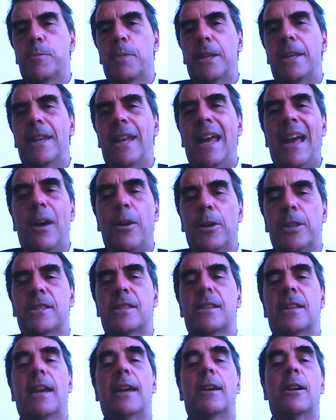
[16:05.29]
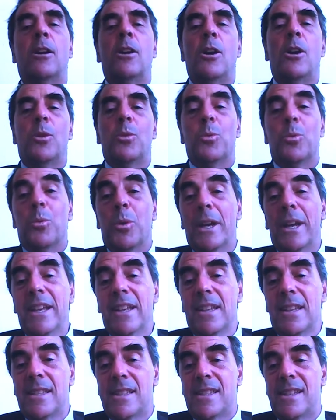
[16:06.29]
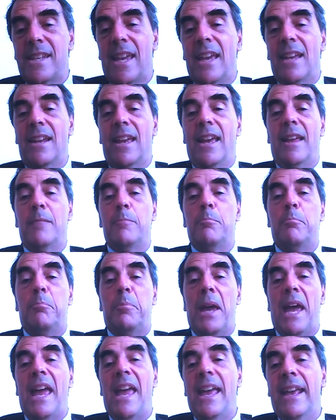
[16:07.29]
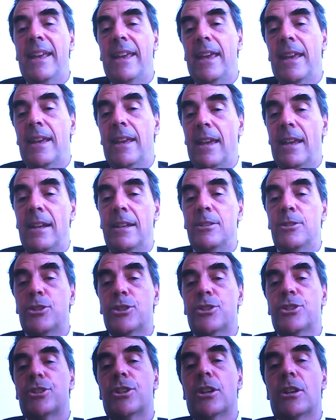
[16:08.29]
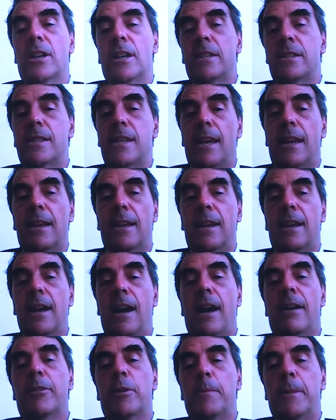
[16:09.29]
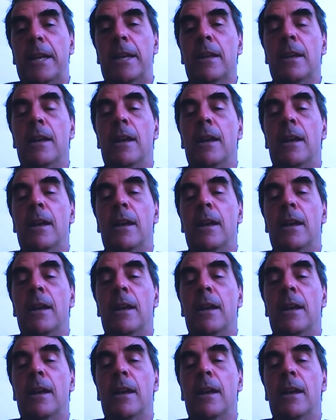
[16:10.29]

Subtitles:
But now it's like real estate and banking and insurance, government,